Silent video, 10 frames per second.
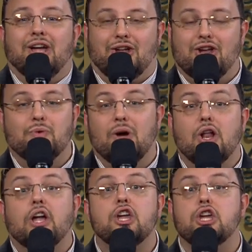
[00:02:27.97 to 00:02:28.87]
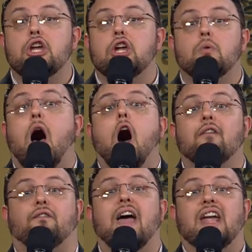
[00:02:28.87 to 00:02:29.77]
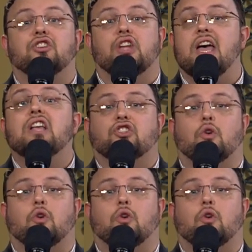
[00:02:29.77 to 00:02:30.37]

He will hear our faintest